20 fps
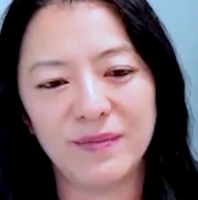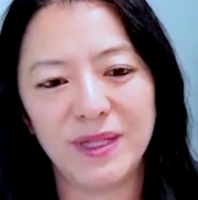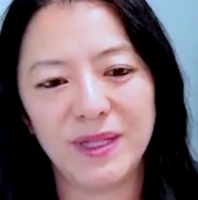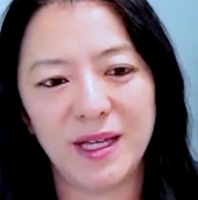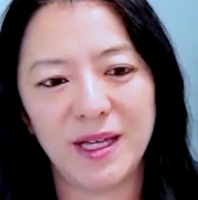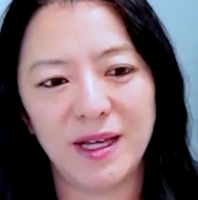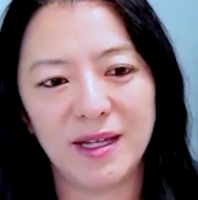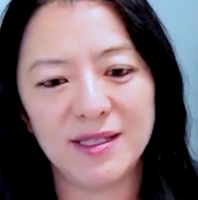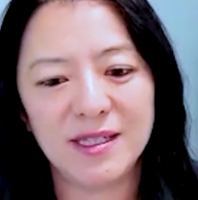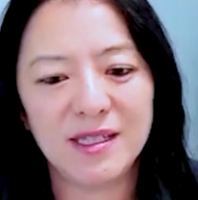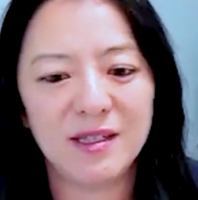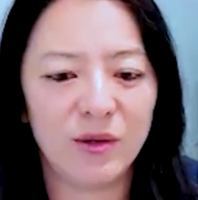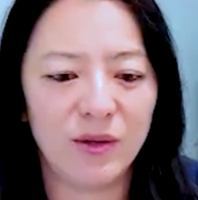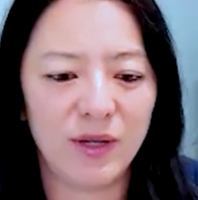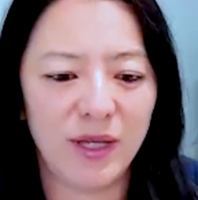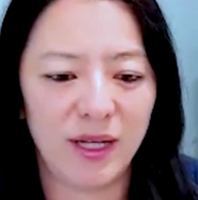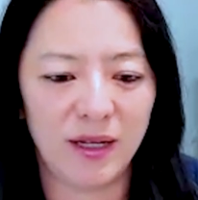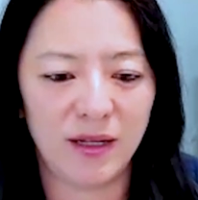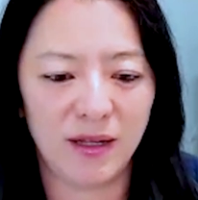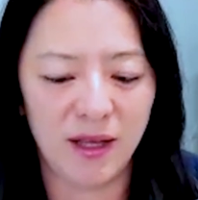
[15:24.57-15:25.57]
because you know
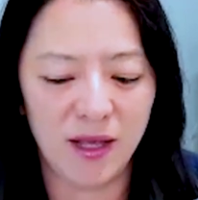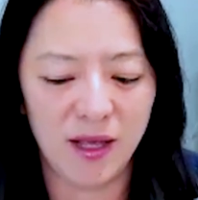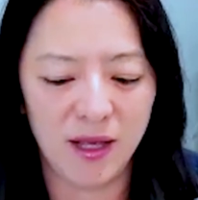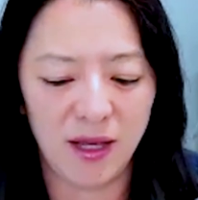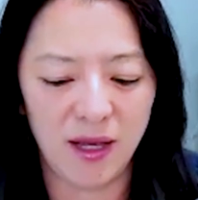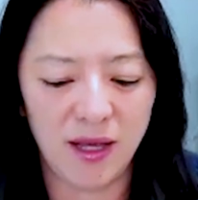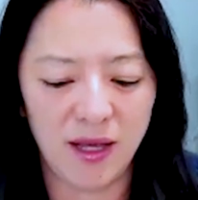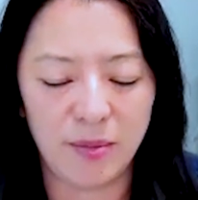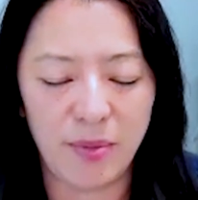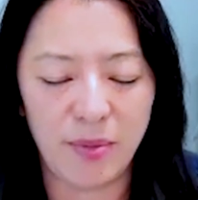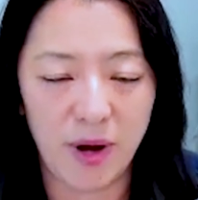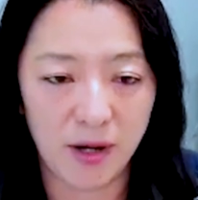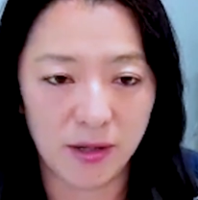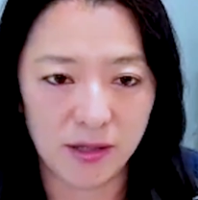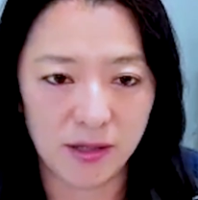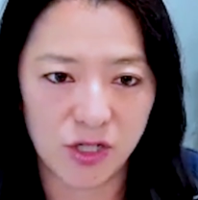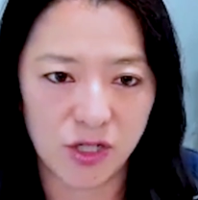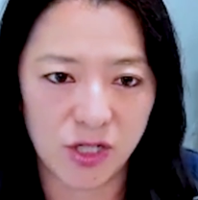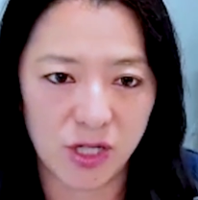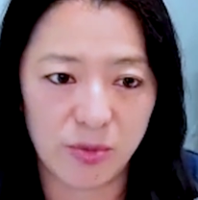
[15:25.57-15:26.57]
in a in a
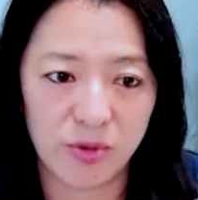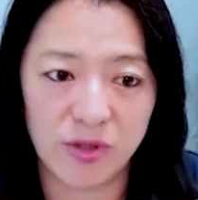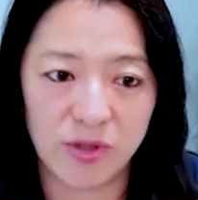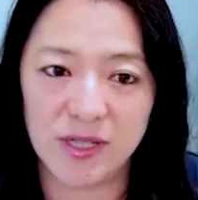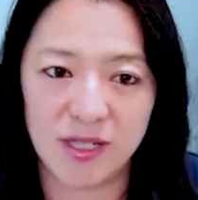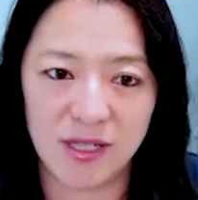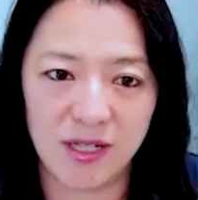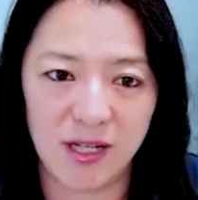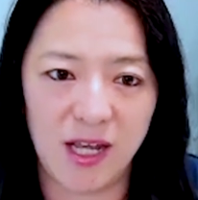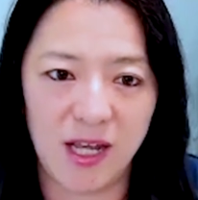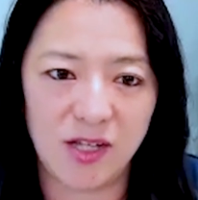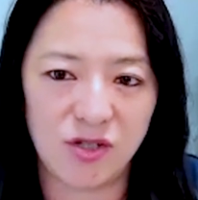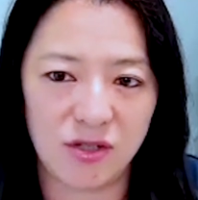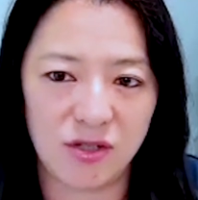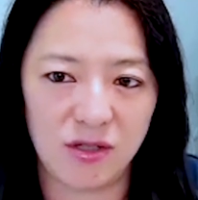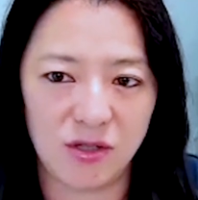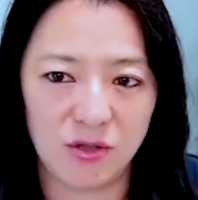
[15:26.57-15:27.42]
partnership or in a syndication,